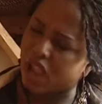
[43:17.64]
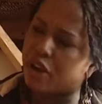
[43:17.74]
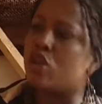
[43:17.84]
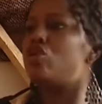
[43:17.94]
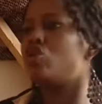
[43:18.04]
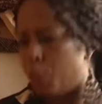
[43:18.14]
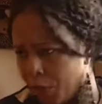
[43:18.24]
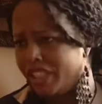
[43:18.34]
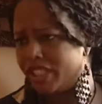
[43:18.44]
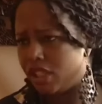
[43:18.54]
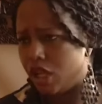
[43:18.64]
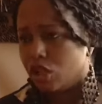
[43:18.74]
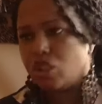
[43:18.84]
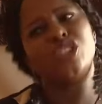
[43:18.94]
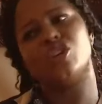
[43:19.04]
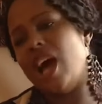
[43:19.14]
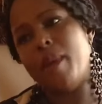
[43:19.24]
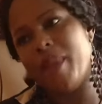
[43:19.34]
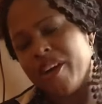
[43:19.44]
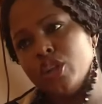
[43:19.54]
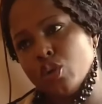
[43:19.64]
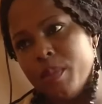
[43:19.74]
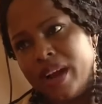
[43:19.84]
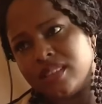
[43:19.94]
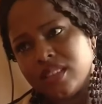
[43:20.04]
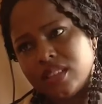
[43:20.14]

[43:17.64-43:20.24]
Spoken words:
Don't you know I'm a married woman?